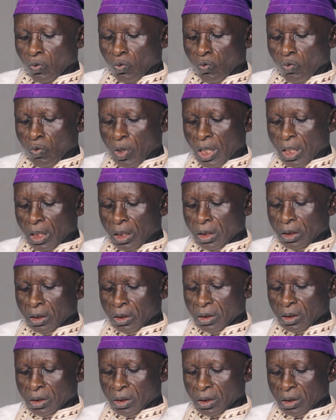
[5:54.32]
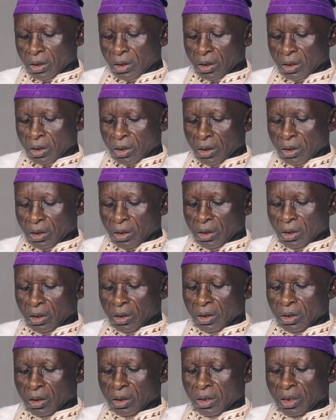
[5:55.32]
While
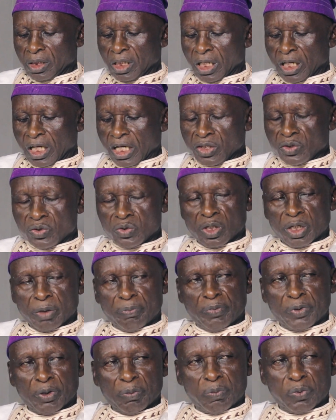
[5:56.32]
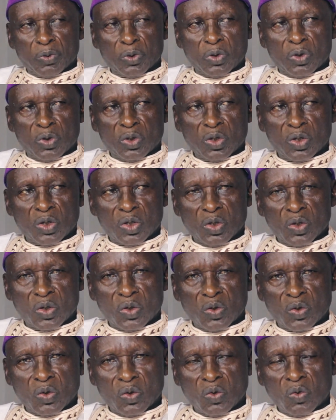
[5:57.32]
the Kanuri people
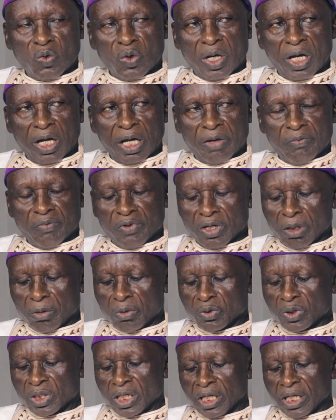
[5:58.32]
were having about